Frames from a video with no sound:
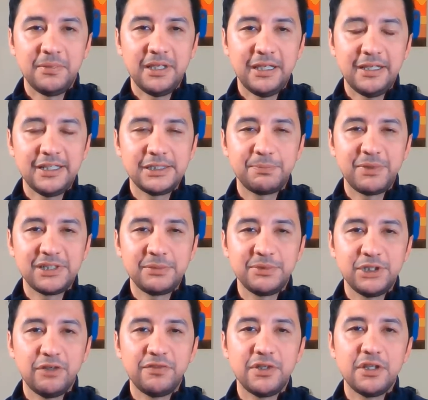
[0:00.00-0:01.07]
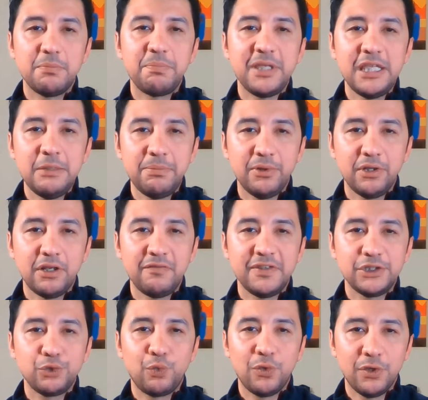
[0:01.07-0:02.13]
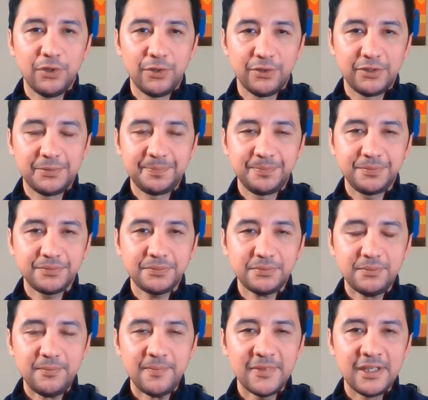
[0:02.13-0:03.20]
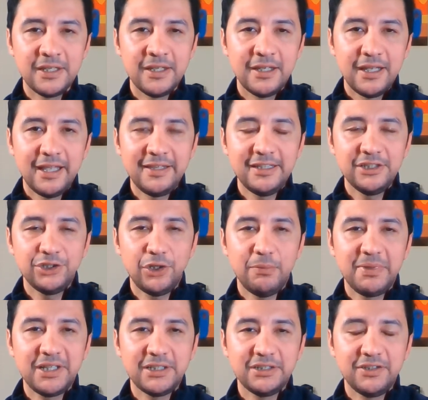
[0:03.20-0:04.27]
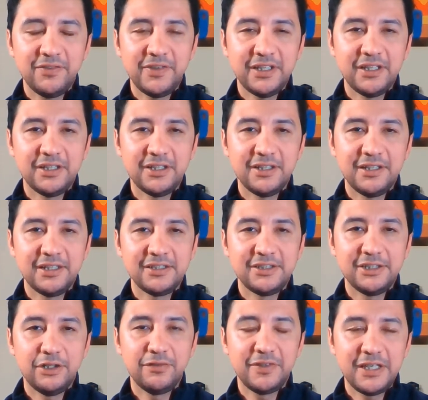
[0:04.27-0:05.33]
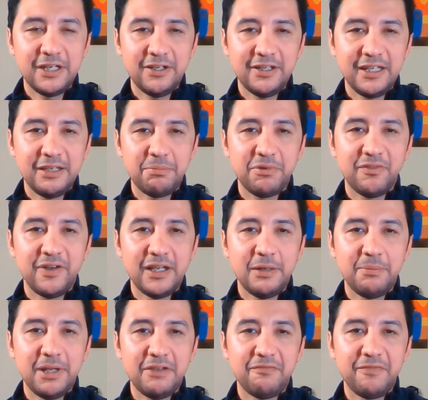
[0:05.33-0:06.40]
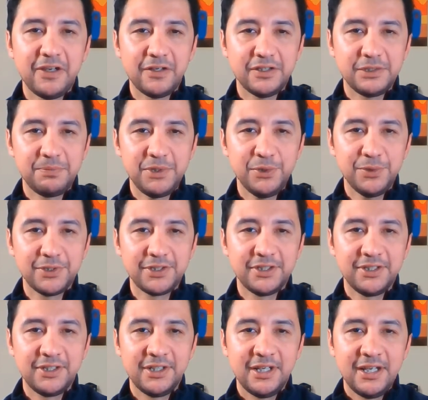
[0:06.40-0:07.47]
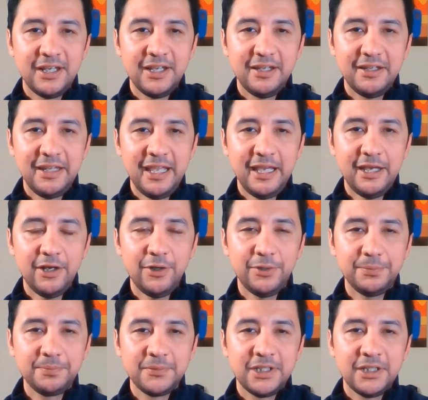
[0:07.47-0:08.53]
and express himself to the people of his world. And this is all because of the self-care day provided by Ferris Bueller. Now,